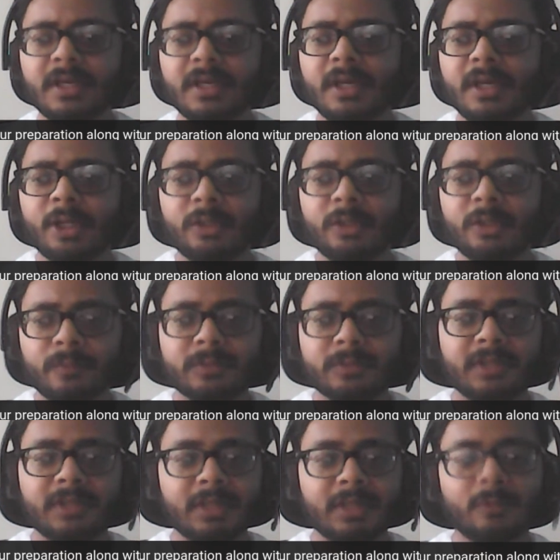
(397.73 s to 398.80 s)
It was
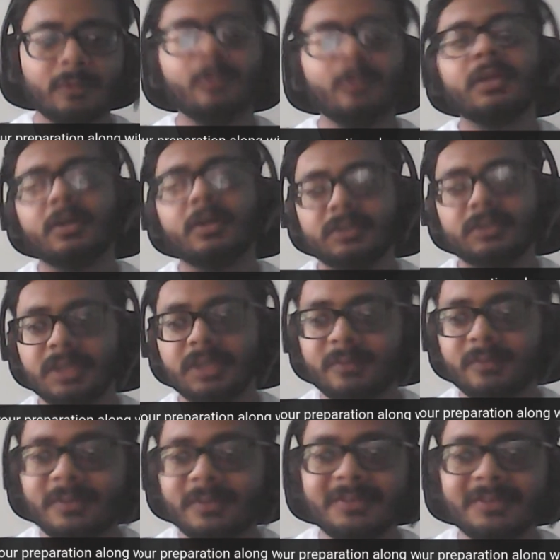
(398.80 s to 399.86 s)
like, okay, now it's time for
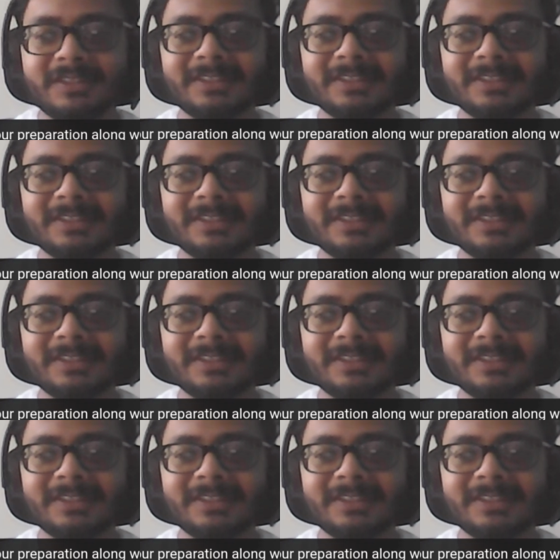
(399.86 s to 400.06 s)
revision.